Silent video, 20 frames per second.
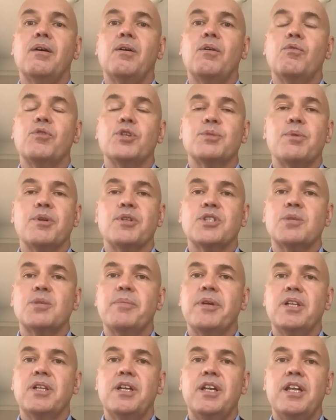
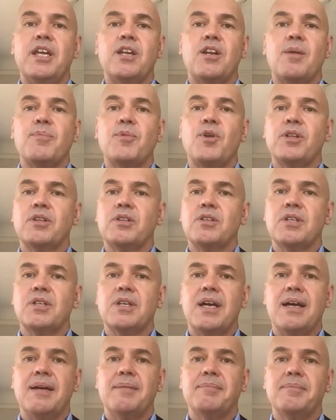responsibility, and I'm not
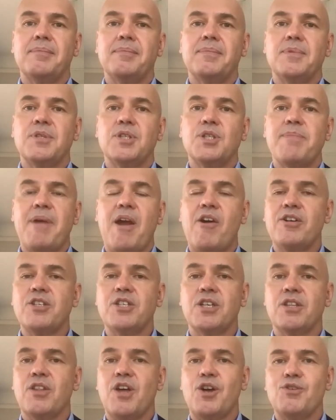
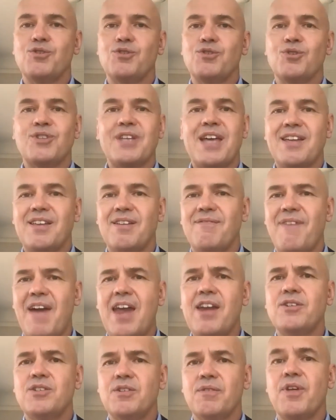disparaging those or taking
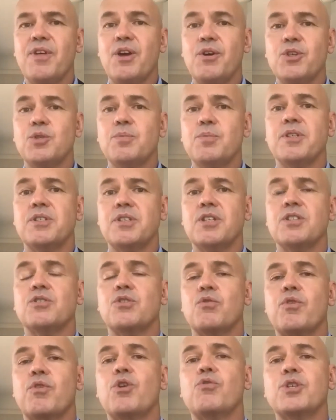advantage of those, but just
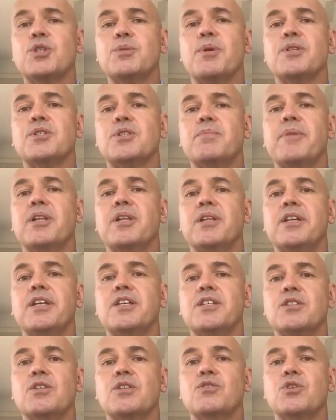the real
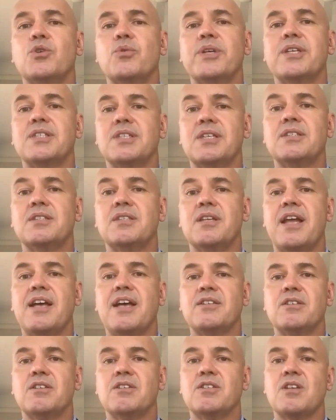responsibilities that do exist in
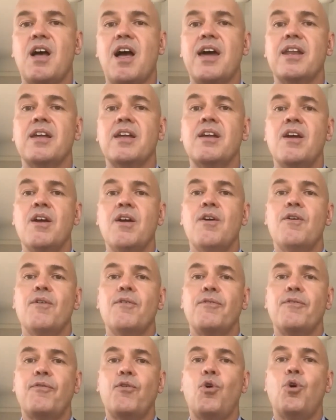our society
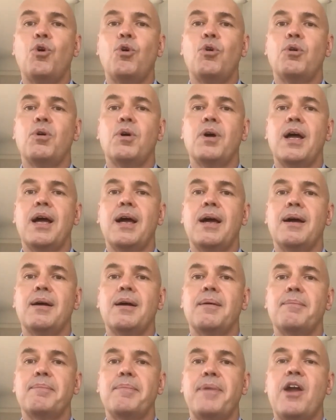for
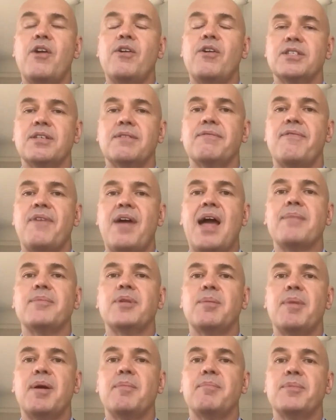parents and
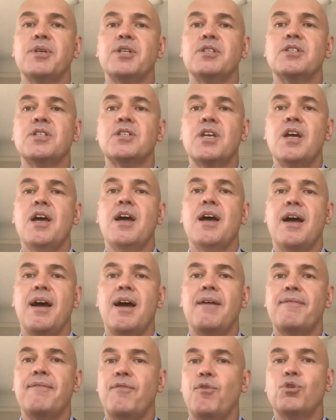family members,
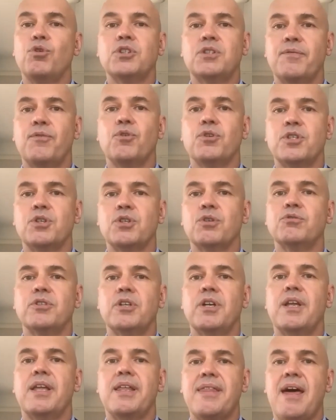for
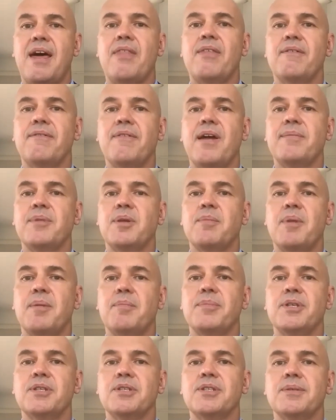children and other family
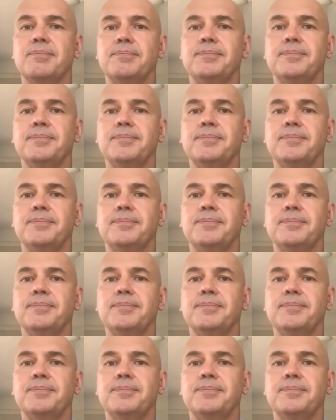members.